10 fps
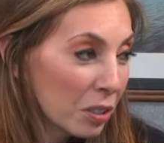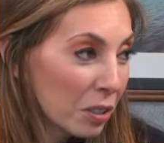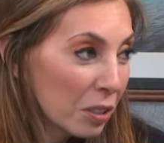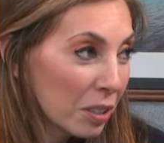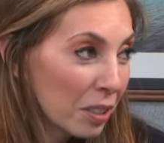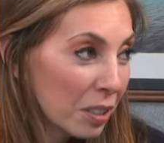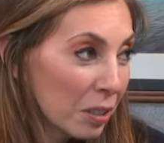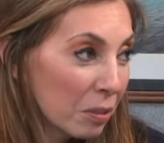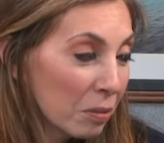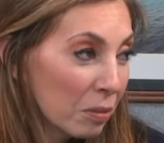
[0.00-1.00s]

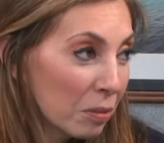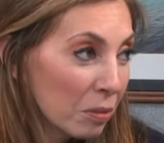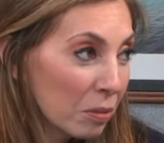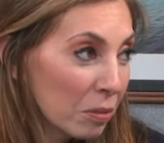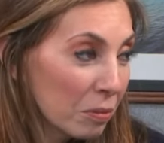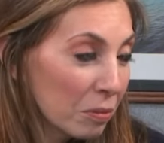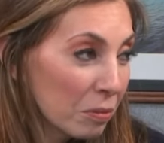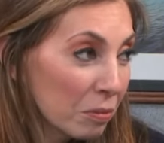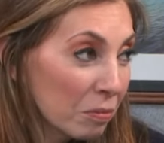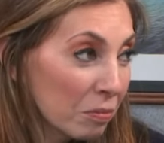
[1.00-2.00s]

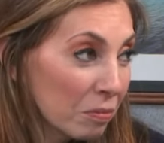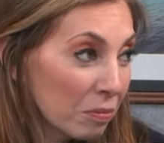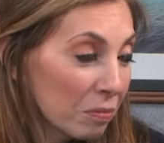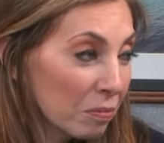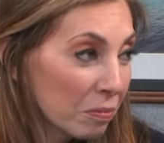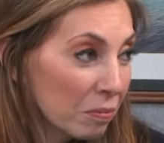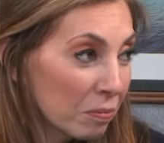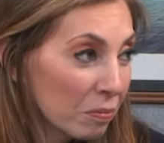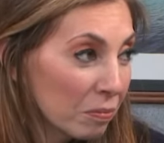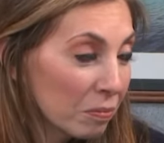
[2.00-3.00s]

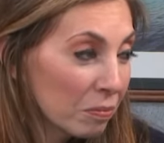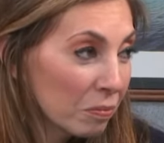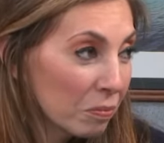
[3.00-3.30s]
This person isn't speaking.